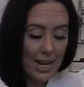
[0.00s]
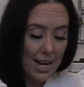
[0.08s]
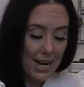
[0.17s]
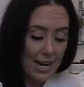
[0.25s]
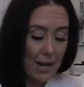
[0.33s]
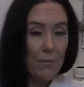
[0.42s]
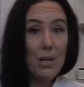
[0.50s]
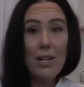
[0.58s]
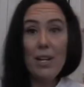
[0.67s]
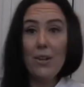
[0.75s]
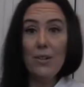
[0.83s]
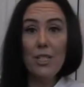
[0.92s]
And I put
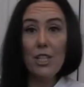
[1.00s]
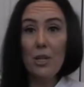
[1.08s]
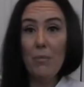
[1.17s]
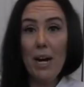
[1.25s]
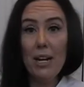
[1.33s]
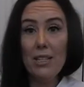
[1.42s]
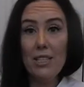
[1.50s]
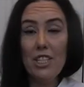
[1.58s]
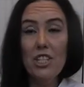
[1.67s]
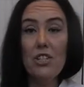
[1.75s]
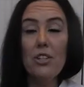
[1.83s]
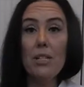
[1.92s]
those little pocket
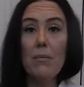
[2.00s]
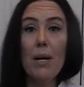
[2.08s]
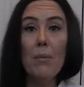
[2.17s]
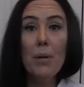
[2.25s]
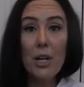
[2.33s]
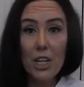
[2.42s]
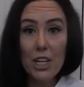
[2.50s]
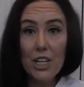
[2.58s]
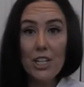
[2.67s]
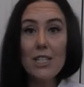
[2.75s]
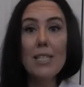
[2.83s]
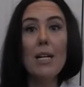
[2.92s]
tissues in my
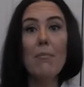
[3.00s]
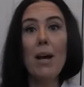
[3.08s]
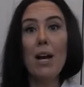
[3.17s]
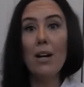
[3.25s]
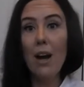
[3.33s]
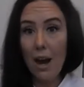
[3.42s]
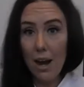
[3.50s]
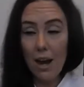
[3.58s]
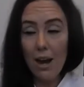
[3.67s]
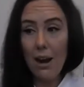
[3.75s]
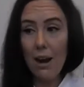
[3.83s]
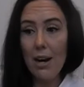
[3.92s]
purse, in my
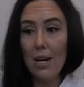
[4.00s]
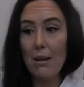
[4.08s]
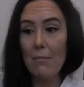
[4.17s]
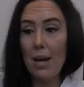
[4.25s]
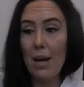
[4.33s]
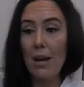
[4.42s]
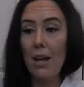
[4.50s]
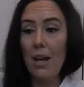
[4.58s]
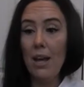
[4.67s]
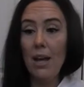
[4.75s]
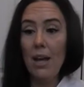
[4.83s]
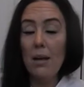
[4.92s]
car, in my
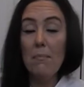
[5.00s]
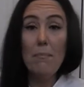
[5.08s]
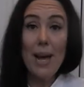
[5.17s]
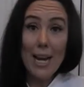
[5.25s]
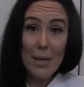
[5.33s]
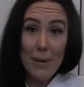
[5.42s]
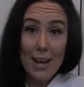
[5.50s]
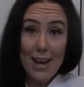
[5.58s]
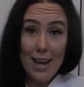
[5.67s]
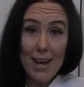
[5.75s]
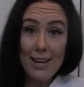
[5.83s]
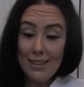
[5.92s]

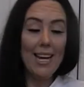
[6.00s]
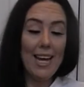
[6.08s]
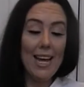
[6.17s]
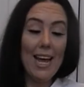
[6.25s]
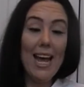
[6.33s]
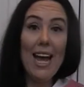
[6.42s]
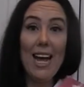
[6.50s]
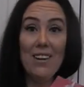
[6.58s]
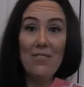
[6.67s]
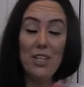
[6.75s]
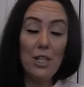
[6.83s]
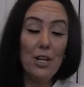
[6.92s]
backpack. I had a
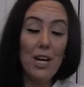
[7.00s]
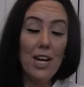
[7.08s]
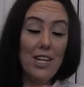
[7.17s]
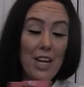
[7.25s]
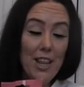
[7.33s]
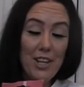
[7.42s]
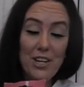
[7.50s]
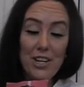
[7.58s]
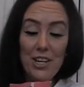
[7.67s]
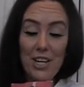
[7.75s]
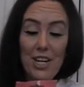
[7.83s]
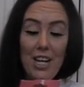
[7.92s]
few,
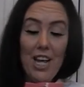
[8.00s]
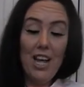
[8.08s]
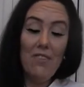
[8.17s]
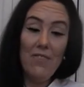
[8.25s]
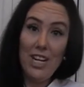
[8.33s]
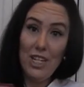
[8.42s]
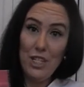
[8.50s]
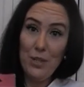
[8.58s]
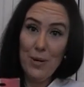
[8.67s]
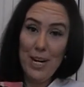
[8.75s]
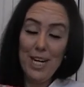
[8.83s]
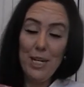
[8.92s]
another facial
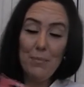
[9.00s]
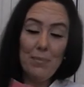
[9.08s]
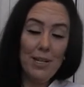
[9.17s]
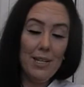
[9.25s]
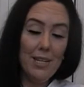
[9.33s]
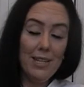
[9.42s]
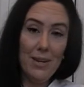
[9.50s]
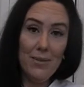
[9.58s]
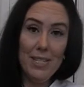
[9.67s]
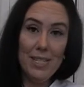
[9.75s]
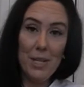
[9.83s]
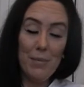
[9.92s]
wipe that
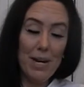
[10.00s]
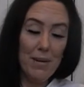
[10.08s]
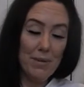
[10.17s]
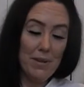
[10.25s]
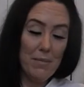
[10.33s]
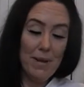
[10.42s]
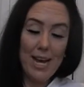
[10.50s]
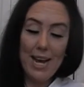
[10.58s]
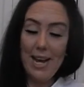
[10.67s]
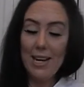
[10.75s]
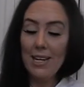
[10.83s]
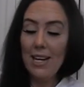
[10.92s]
was in the bottom of the
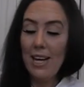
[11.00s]
bag.